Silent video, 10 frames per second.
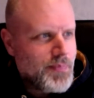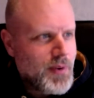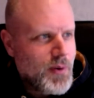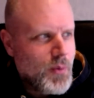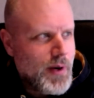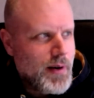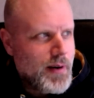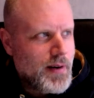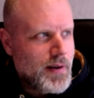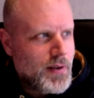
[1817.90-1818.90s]

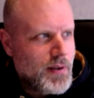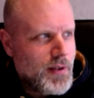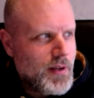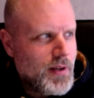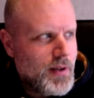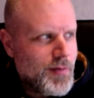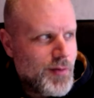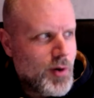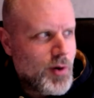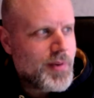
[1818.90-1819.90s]
where if
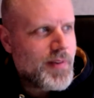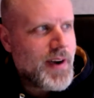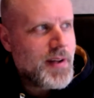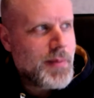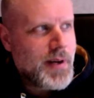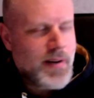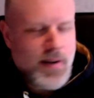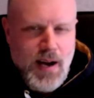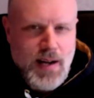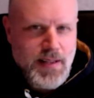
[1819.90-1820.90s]
you're providing better
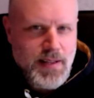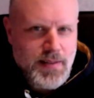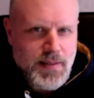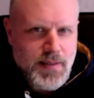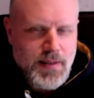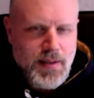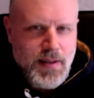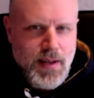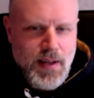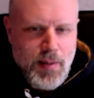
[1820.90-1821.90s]
content
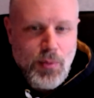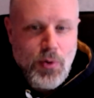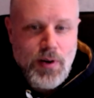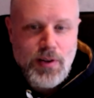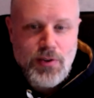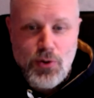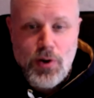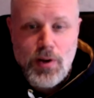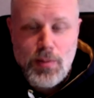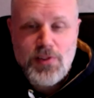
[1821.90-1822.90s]
and a more
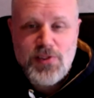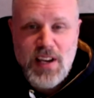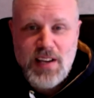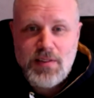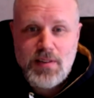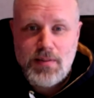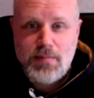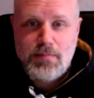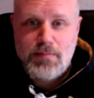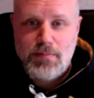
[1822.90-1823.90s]
enjoyable site
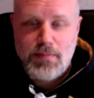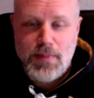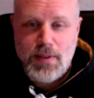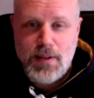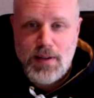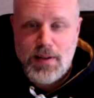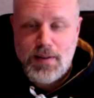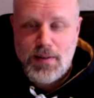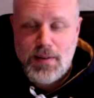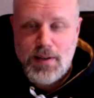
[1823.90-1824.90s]

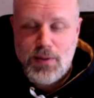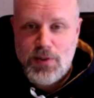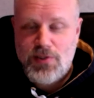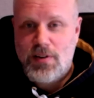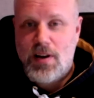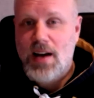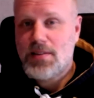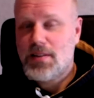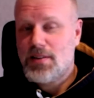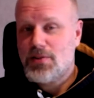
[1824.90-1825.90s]
in which the
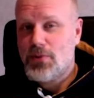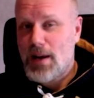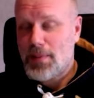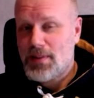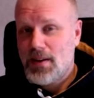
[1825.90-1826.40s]
content is wrapped,